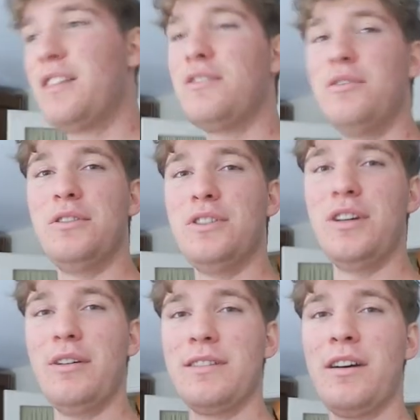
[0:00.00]
it's cool to
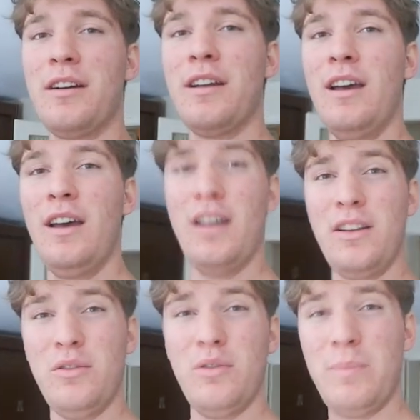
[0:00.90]
show his art
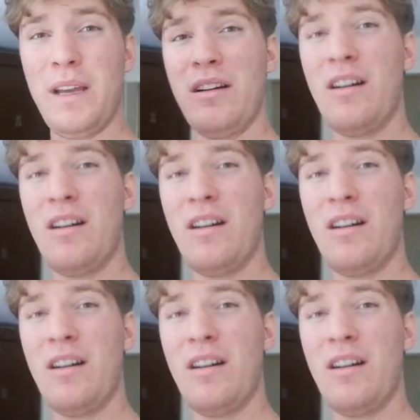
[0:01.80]
to a bigger